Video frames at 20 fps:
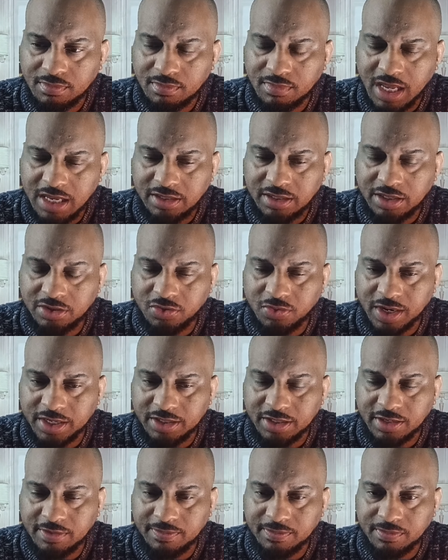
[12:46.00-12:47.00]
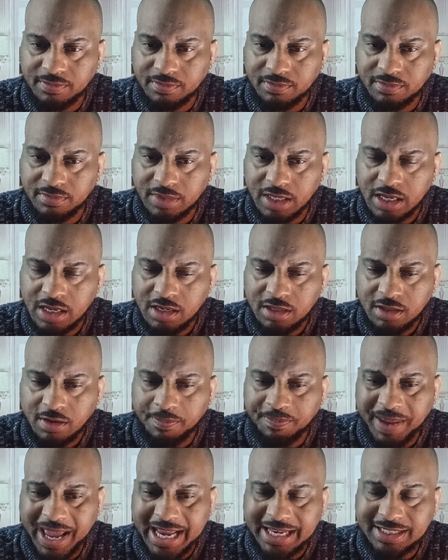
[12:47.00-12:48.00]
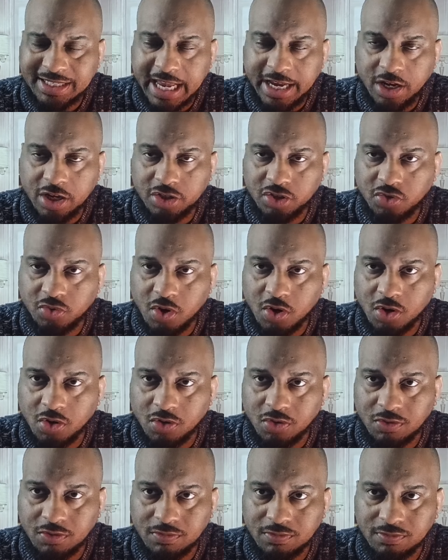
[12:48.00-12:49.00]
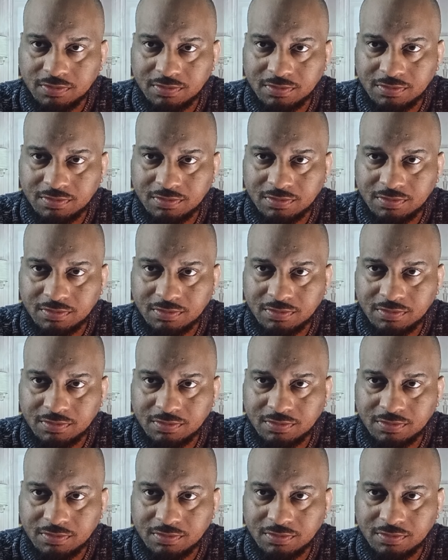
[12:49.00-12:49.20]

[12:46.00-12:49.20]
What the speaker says: That's interesting. The banks that control